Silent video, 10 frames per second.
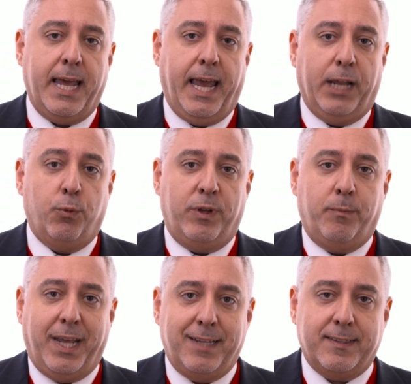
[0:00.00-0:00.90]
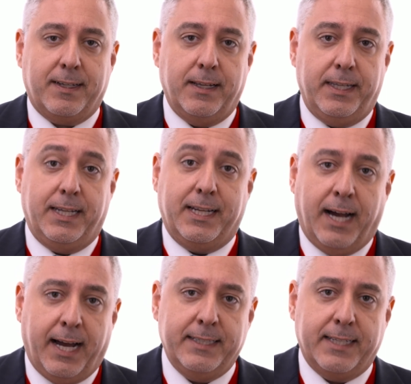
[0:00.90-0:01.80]
And we basically
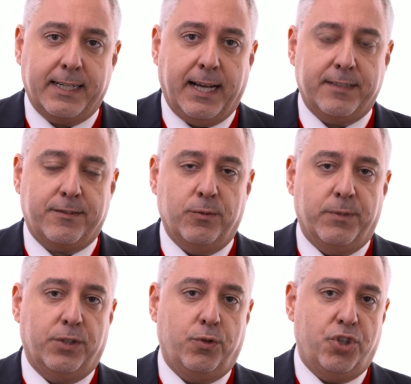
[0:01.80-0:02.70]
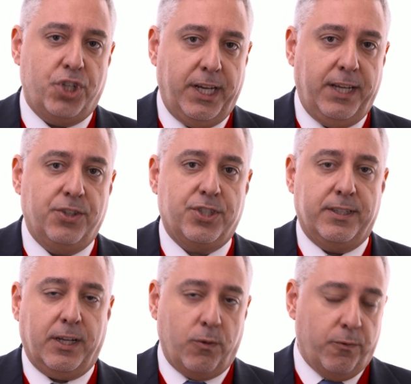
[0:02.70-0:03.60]
guide the customer to change
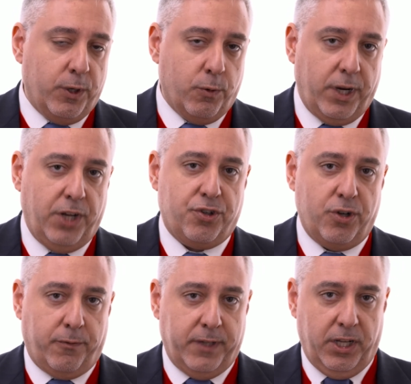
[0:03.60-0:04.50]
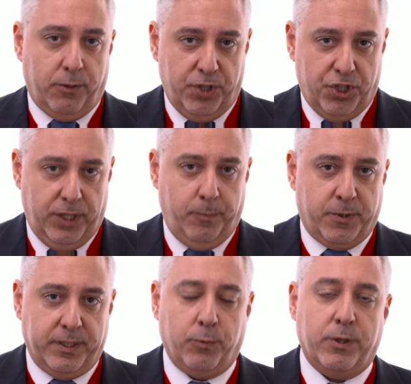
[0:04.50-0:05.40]
the configuration of the
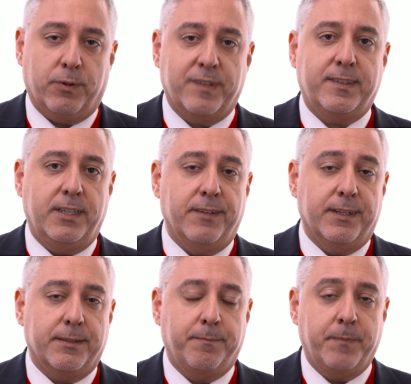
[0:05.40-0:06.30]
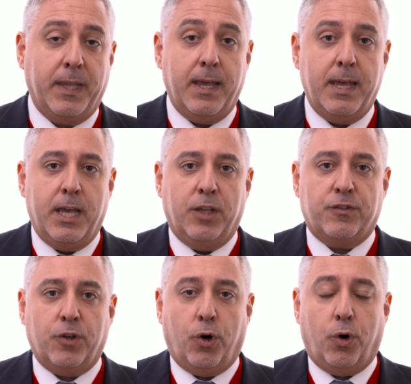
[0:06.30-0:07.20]
reshipper they were receiving.
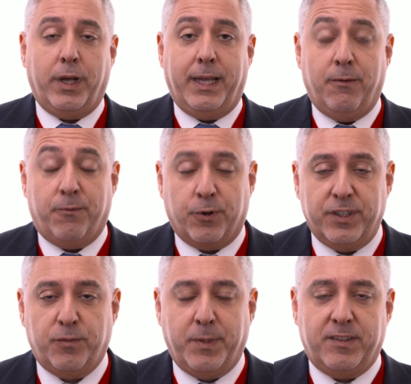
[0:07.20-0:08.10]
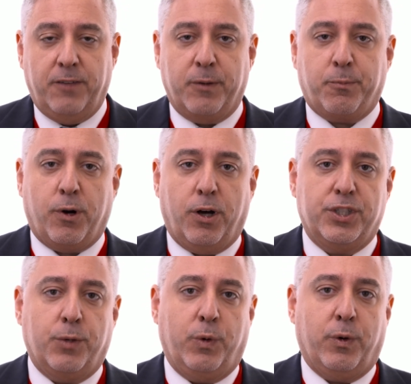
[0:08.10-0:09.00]
So for this specific
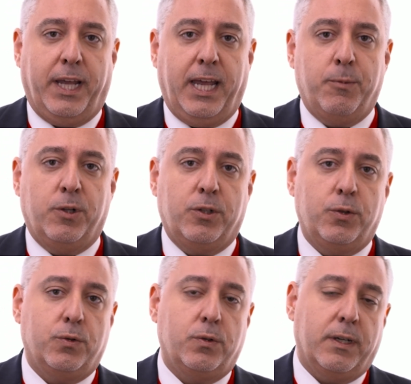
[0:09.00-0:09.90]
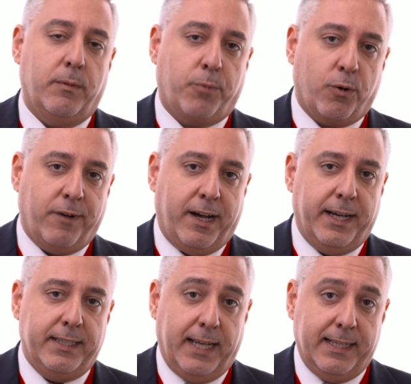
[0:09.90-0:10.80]
project, we were able to
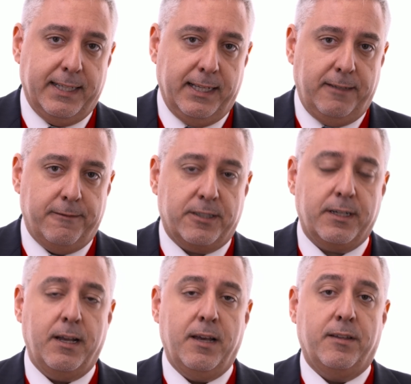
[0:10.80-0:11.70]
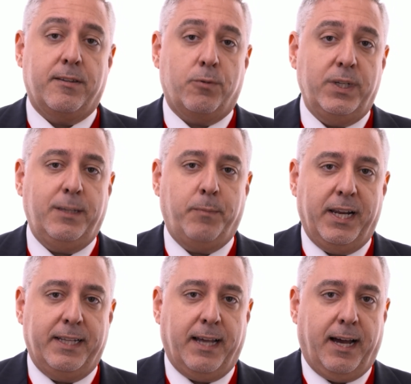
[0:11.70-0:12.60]
provide and deliver 3
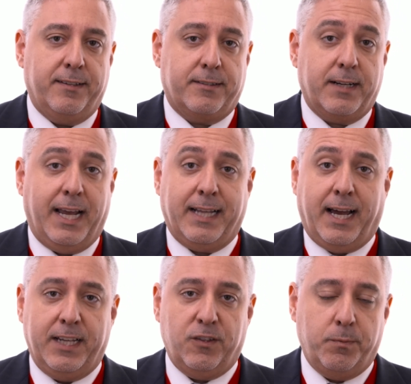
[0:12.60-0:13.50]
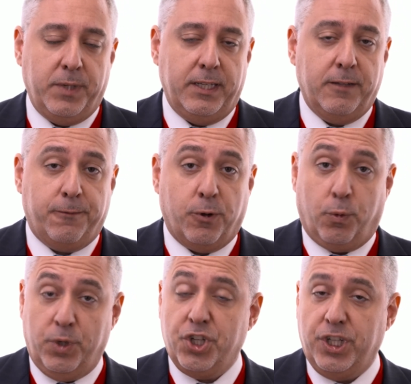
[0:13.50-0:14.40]
depalletizers at high speed for
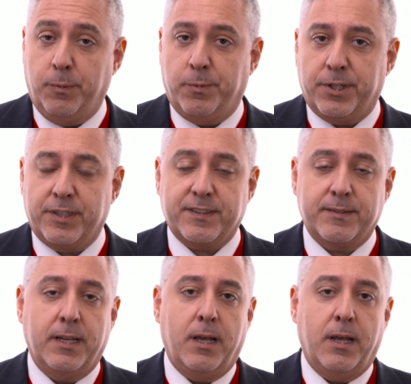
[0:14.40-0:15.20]
reshippers,